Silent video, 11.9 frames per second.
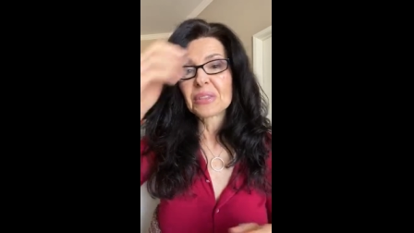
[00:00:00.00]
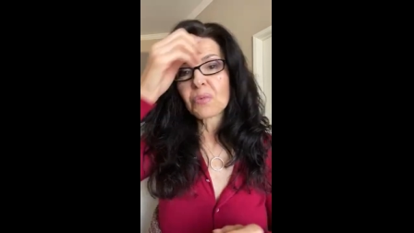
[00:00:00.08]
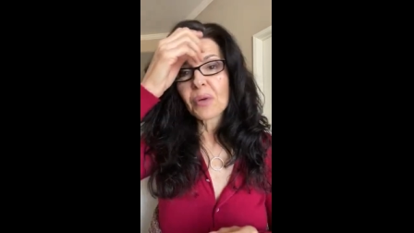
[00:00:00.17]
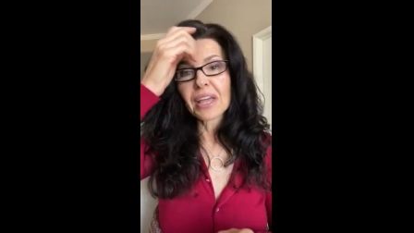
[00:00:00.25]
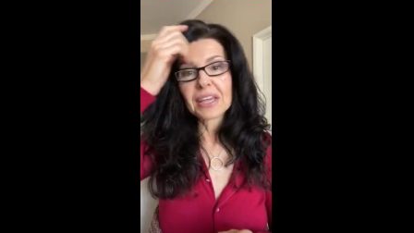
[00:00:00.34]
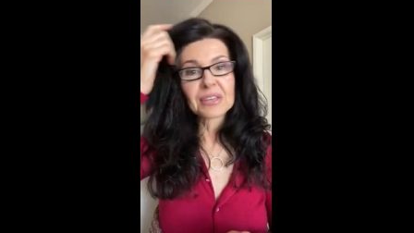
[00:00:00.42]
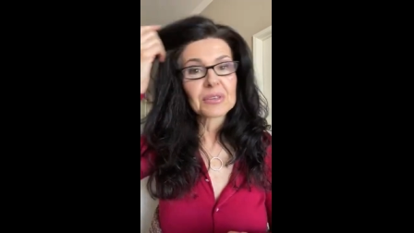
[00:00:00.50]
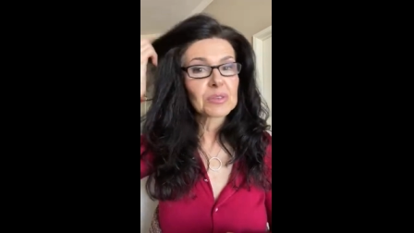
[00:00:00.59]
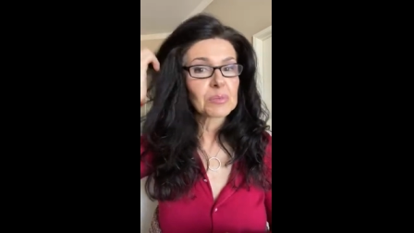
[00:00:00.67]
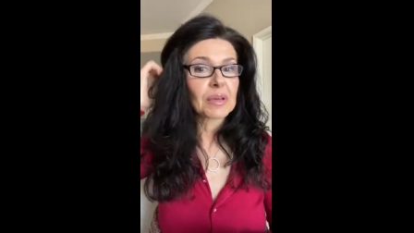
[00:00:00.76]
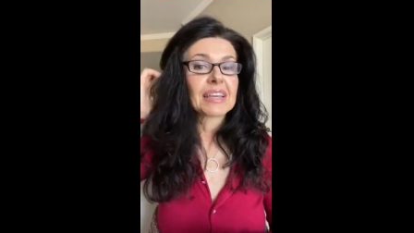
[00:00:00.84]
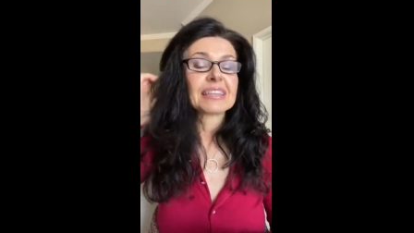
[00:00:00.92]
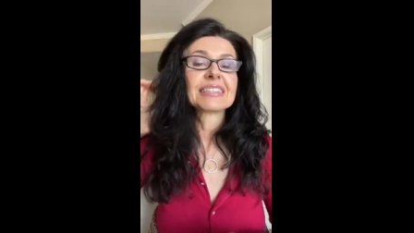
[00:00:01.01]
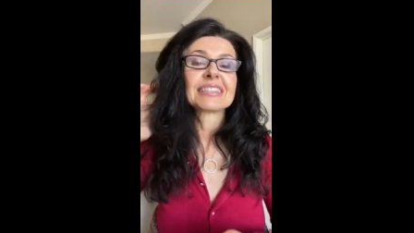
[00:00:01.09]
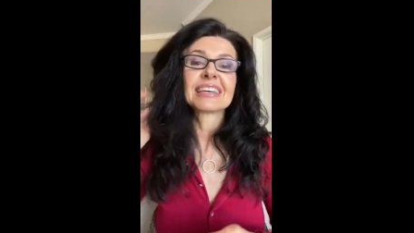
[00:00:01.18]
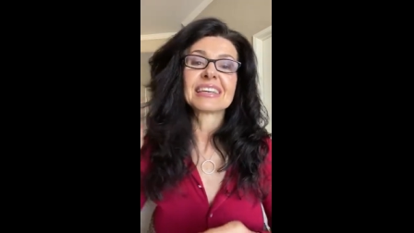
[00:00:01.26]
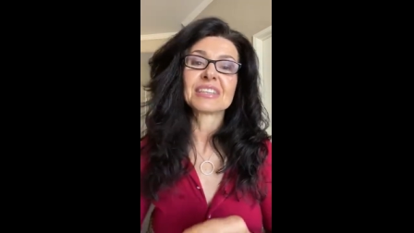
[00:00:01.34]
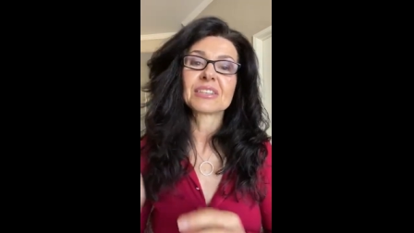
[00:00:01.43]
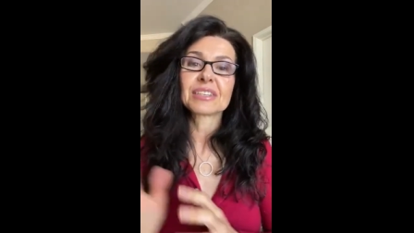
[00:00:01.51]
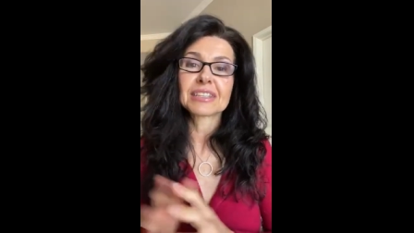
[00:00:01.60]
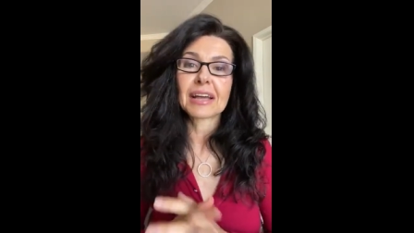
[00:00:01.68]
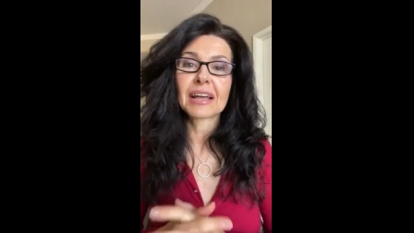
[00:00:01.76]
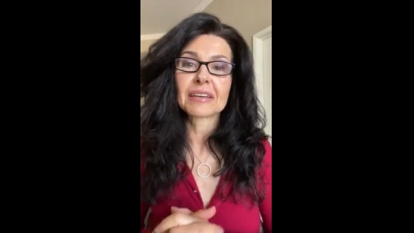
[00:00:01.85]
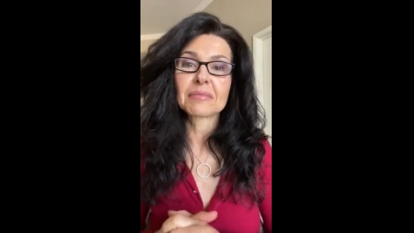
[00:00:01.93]
the way you spend your
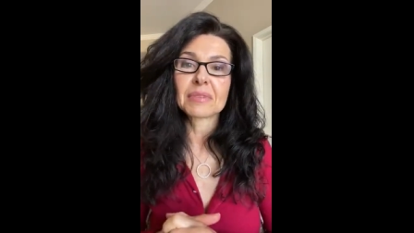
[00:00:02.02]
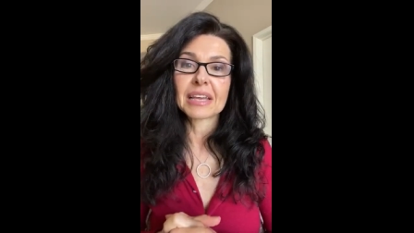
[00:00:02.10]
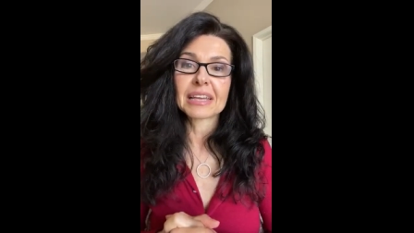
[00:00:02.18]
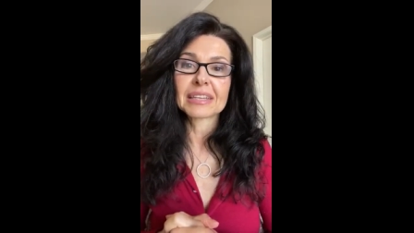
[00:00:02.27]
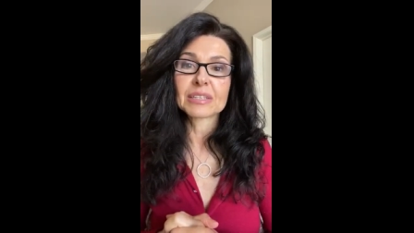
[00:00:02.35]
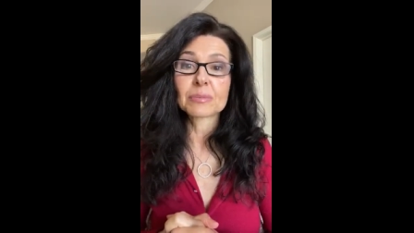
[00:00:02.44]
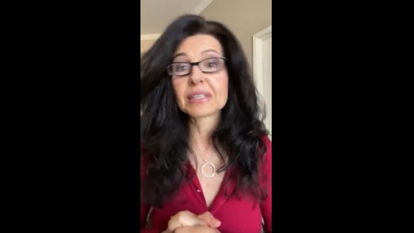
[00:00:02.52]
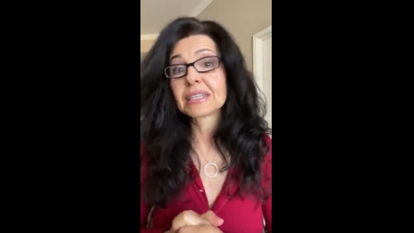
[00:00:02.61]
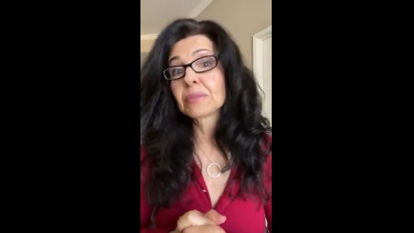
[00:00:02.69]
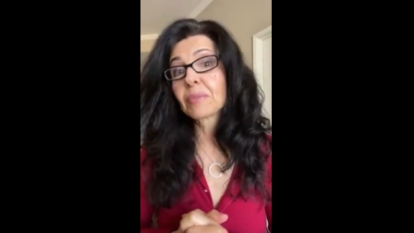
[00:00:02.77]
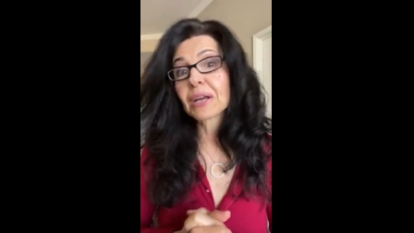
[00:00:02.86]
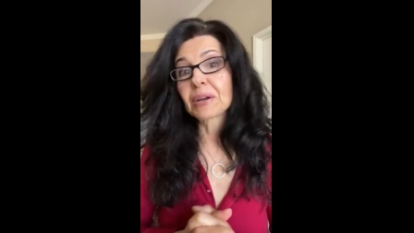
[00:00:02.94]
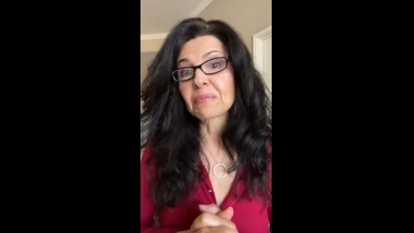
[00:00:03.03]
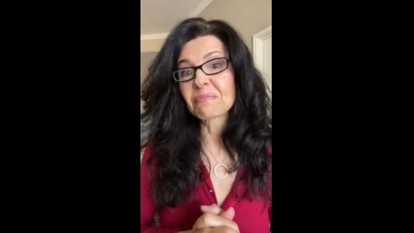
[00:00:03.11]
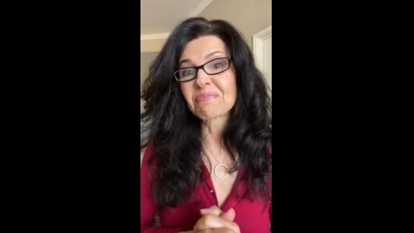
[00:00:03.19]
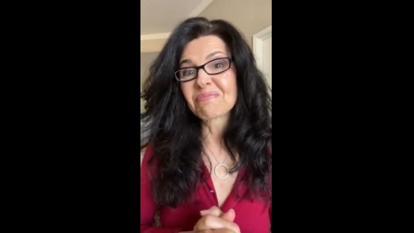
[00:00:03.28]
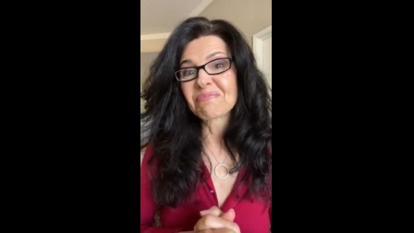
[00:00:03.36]
time and spend it better